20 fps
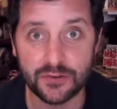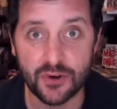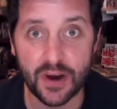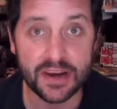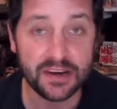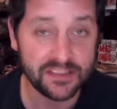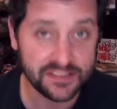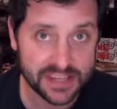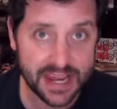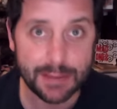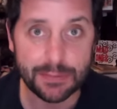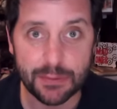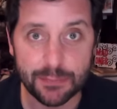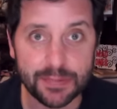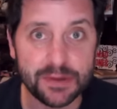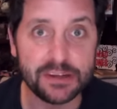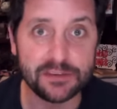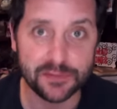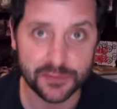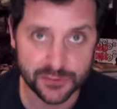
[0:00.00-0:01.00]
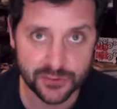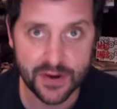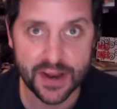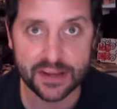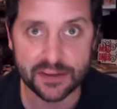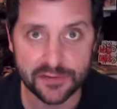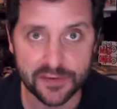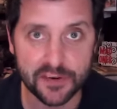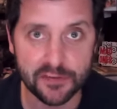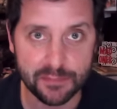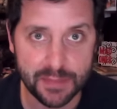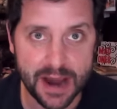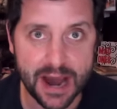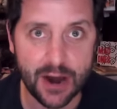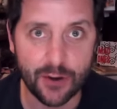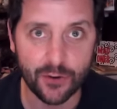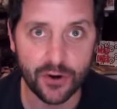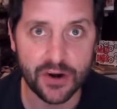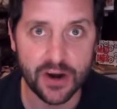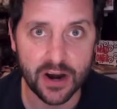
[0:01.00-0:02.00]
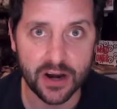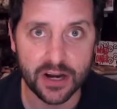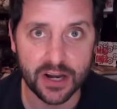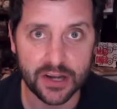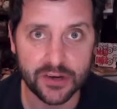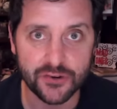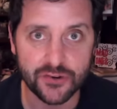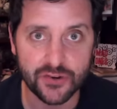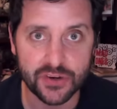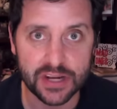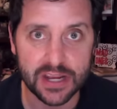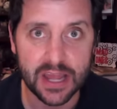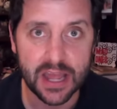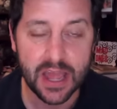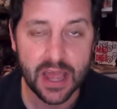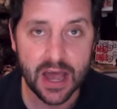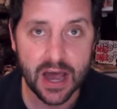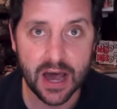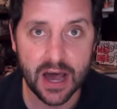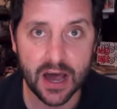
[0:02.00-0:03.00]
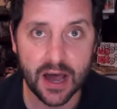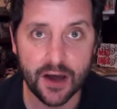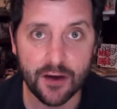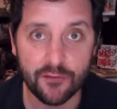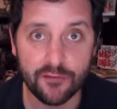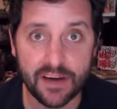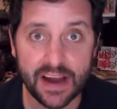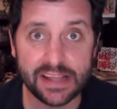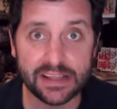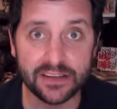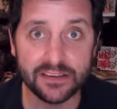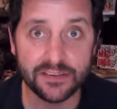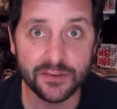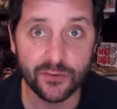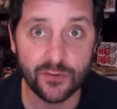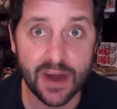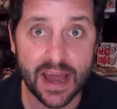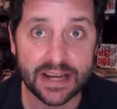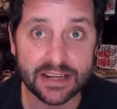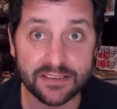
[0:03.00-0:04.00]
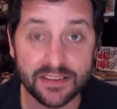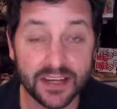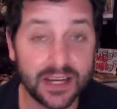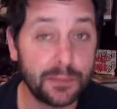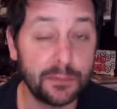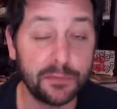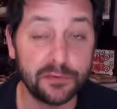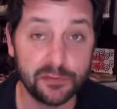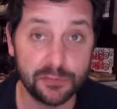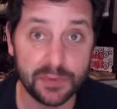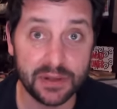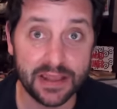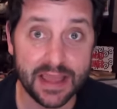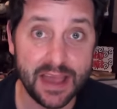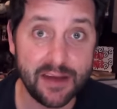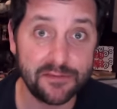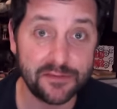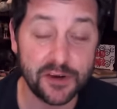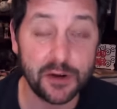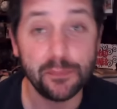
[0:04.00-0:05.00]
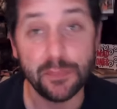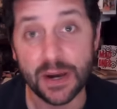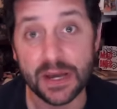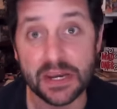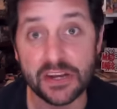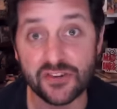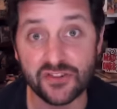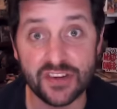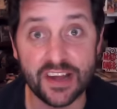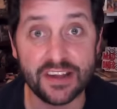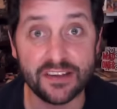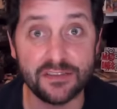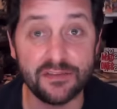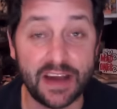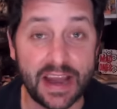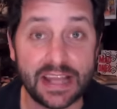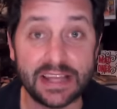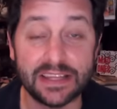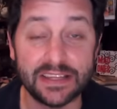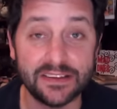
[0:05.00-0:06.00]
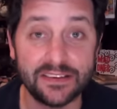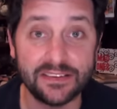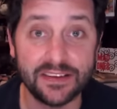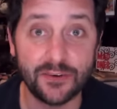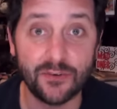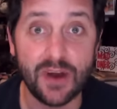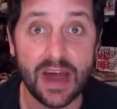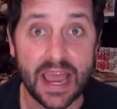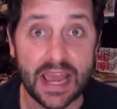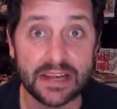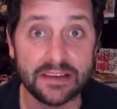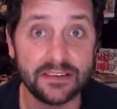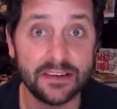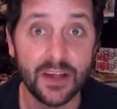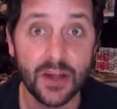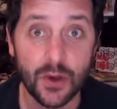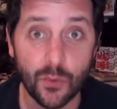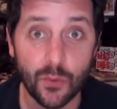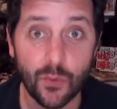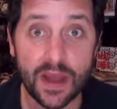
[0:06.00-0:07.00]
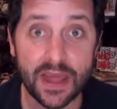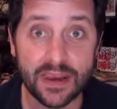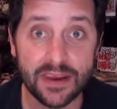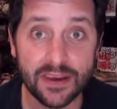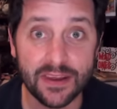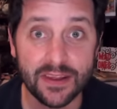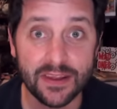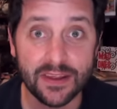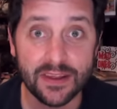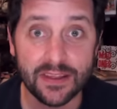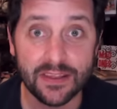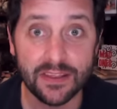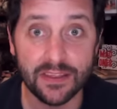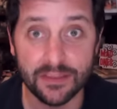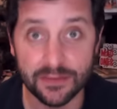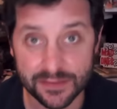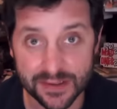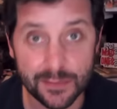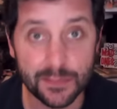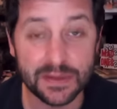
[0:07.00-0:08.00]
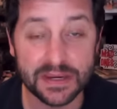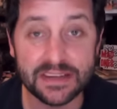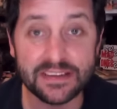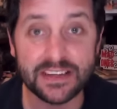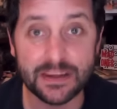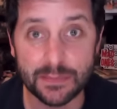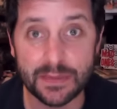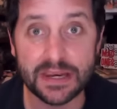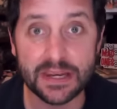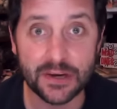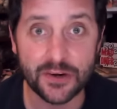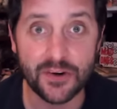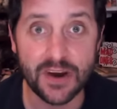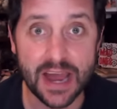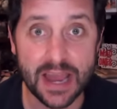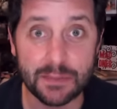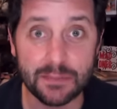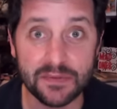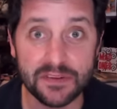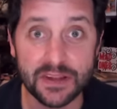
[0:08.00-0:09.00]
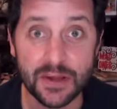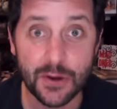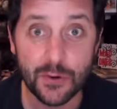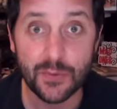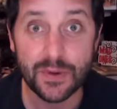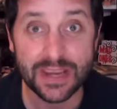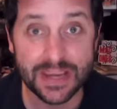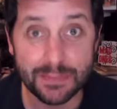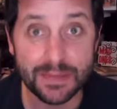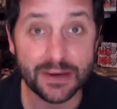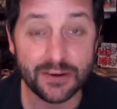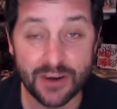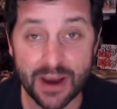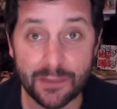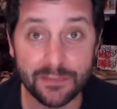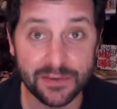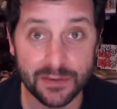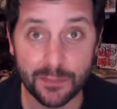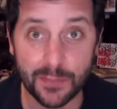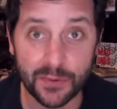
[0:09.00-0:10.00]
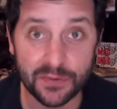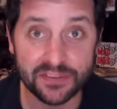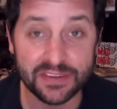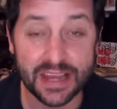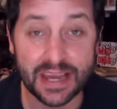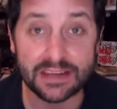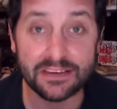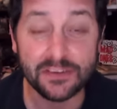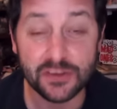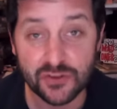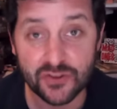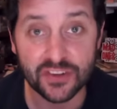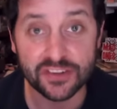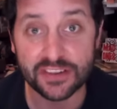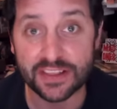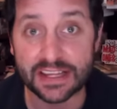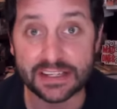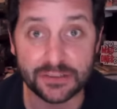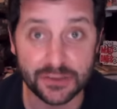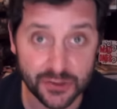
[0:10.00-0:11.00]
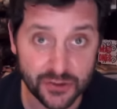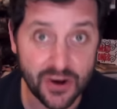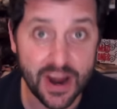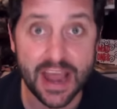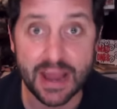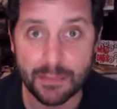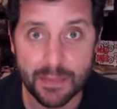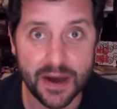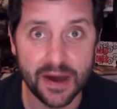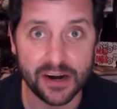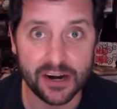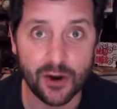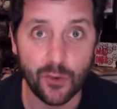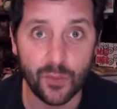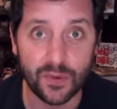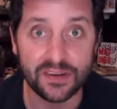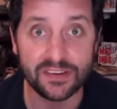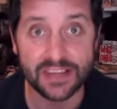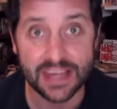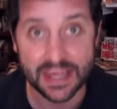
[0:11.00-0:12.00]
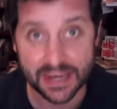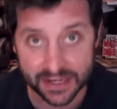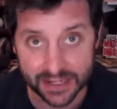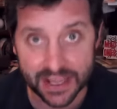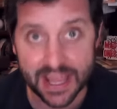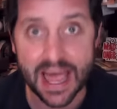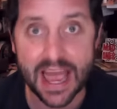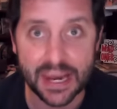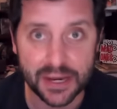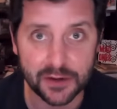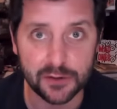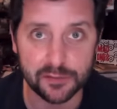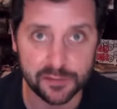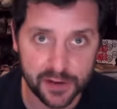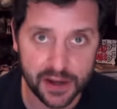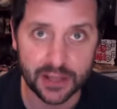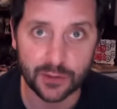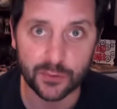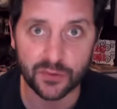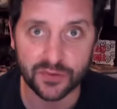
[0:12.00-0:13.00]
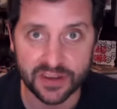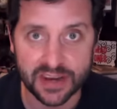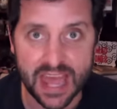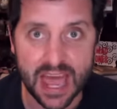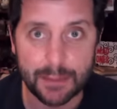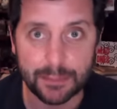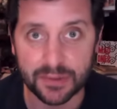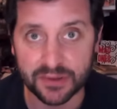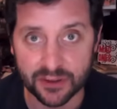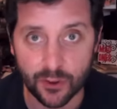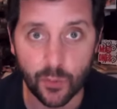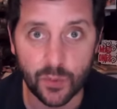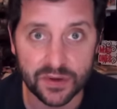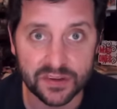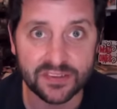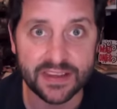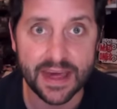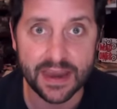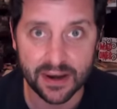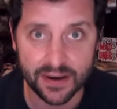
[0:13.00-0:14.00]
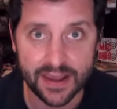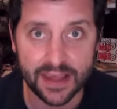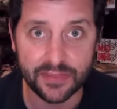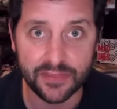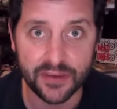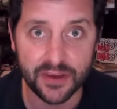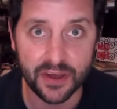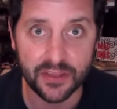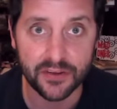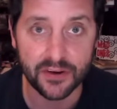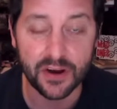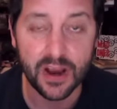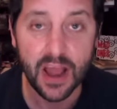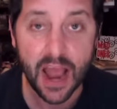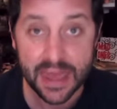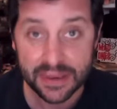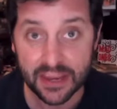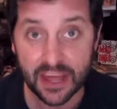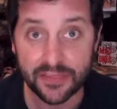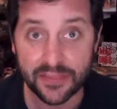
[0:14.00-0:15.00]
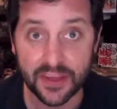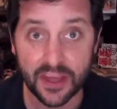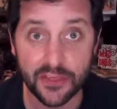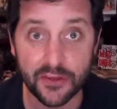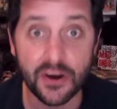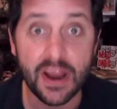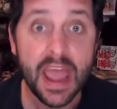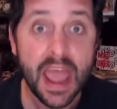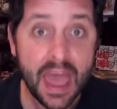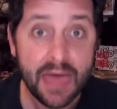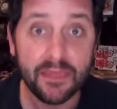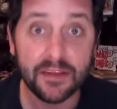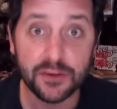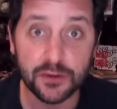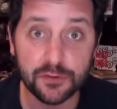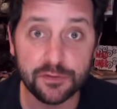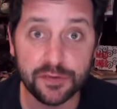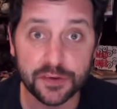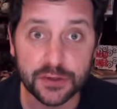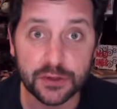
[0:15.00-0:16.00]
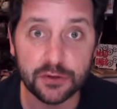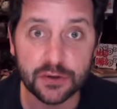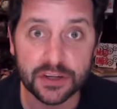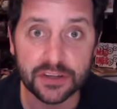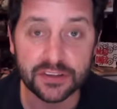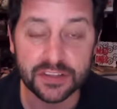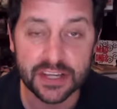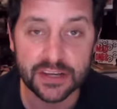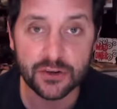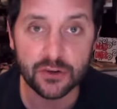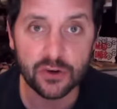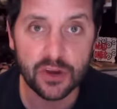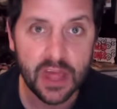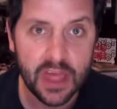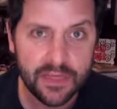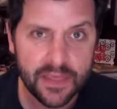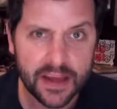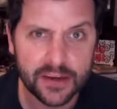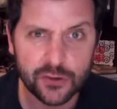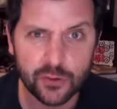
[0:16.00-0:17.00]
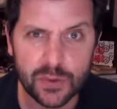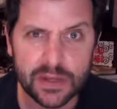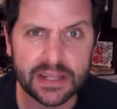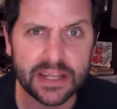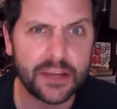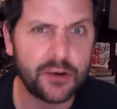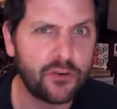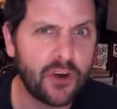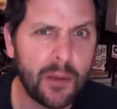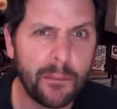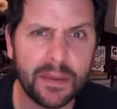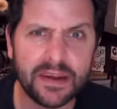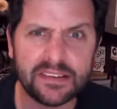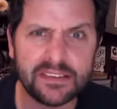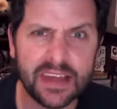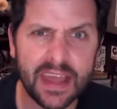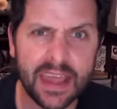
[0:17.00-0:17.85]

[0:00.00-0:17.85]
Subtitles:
try to stop the peaceful transfer of power in our country. Violence and riots that comes from the left are punished as violence and riots when somebody's committing crimes. We commit crimes on both sides. You just like to cry about it on one side and lie to your followers that it happens on one side and not the other. And then you continued that tweet later on by